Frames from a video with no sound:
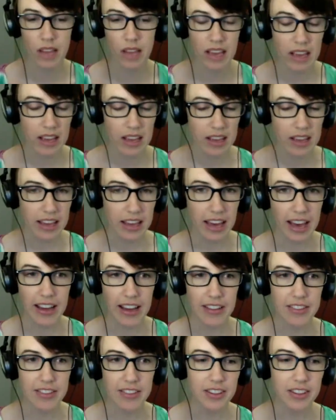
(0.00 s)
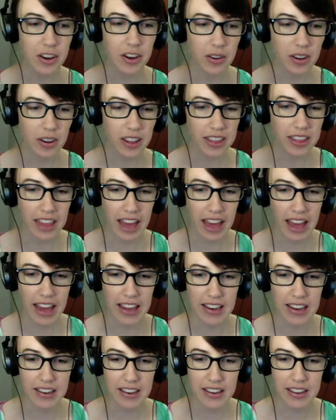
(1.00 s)
Yeah, so
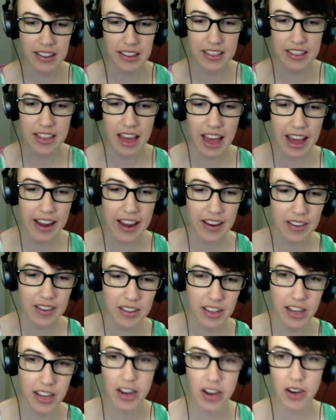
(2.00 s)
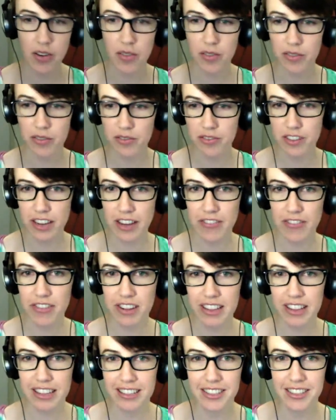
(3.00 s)
that definitely
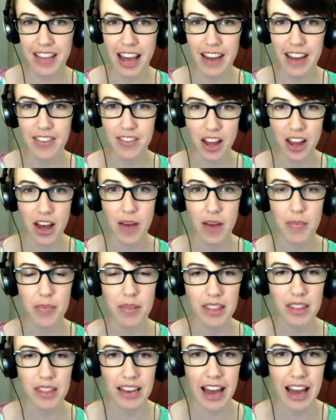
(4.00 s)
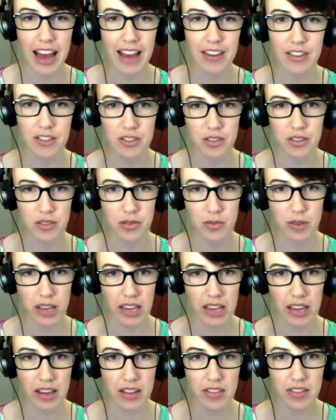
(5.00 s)
sets up the next
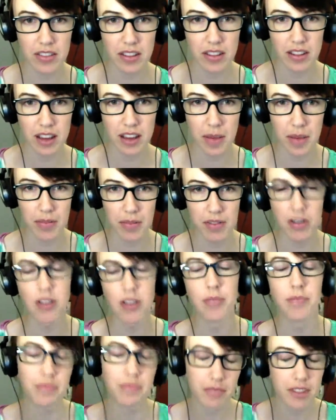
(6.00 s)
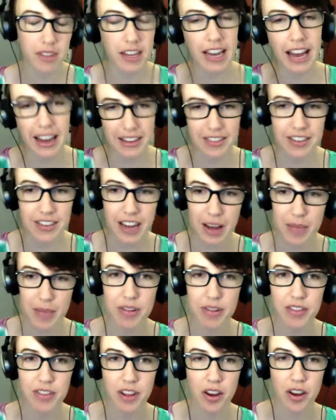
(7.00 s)
week's or the next
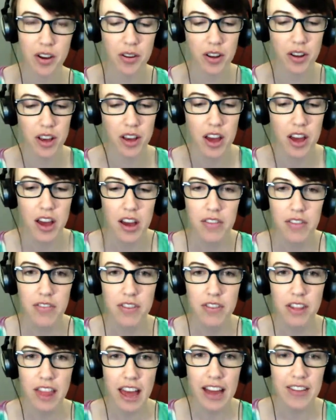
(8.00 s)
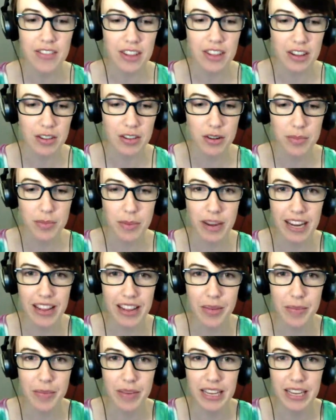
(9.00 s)
episode for that sequence. But in the
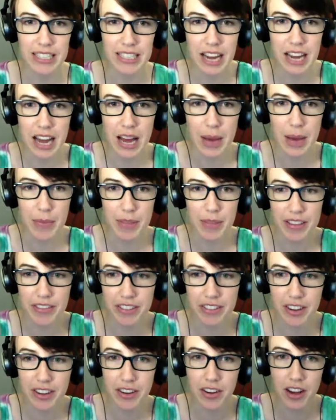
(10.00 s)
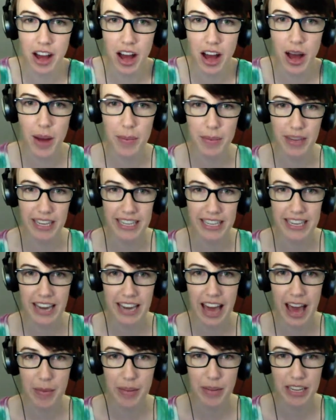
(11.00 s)
meantime, they've still got Pete and
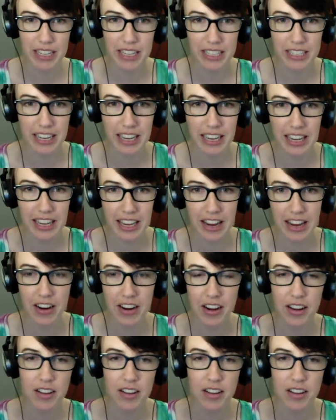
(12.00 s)
Abby to take care of.